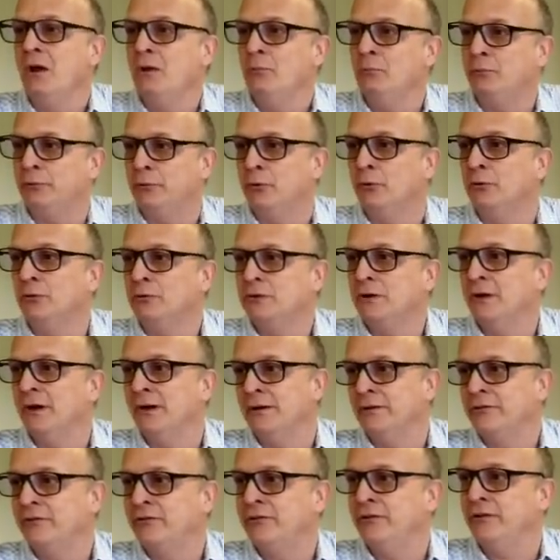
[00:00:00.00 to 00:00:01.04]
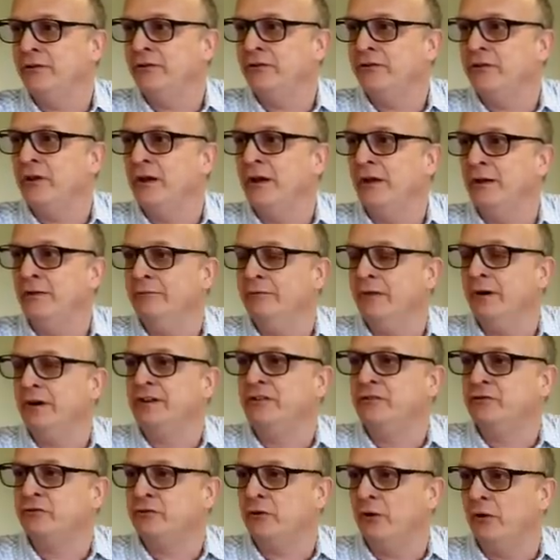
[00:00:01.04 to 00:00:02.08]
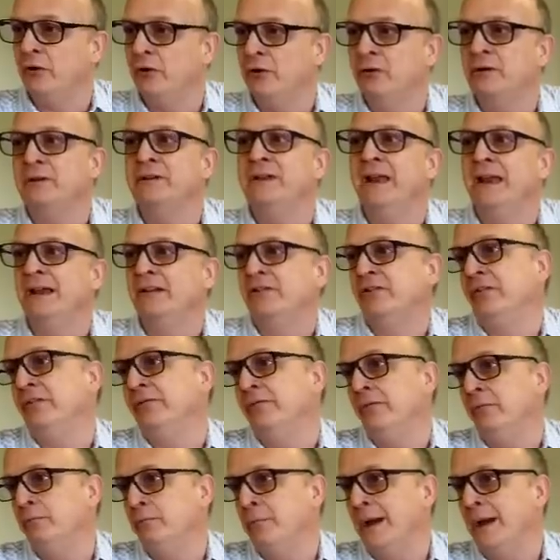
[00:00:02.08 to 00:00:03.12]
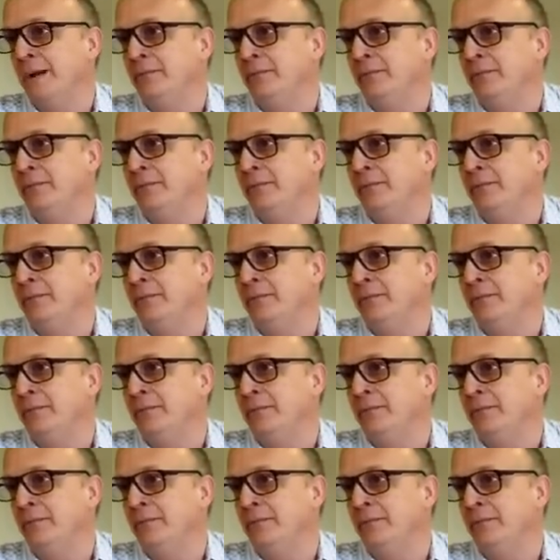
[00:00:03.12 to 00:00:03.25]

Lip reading: broadcasters that are very strong next to maybe